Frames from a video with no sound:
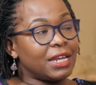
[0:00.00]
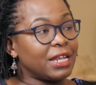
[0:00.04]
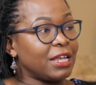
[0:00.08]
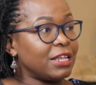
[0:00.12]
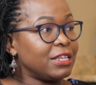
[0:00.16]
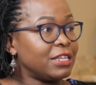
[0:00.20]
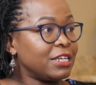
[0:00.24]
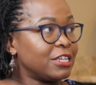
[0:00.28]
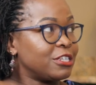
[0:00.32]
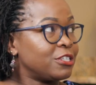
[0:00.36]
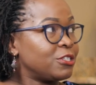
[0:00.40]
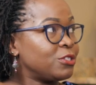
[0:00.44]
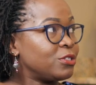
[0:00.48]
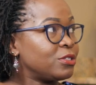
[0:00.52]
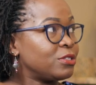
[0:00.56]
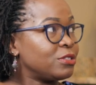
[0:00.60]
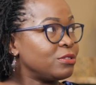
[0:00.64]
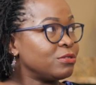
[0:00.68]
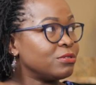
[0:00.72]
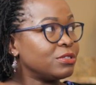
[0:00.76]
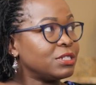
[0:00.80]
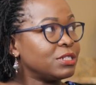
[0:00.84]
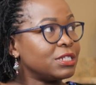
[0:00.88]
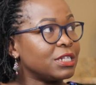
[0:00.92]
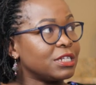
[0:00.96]
I just
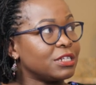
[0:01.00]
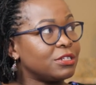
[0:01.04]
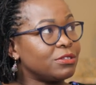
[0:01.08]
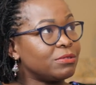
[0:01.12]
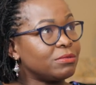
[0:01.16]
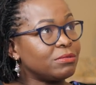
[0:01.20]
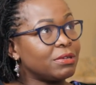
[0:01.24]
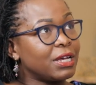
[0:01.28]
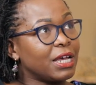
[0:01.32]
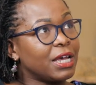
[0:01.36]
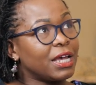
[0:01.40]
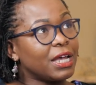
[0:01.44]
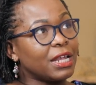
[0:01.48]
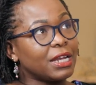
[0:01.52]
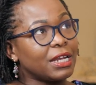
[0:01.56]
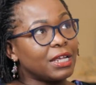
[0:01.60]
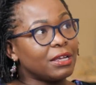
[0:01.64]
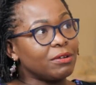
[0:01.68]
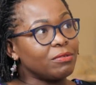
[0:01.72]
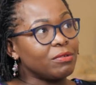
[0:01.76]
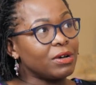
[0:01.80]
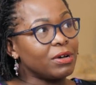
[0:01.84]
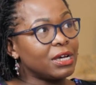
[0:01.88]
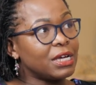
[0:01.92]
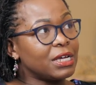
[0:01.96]
looked at where can I
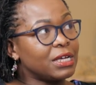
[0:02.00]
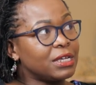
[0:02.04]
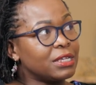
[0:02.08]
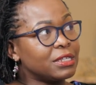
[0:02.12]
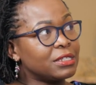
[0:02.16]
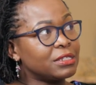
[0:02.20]
work.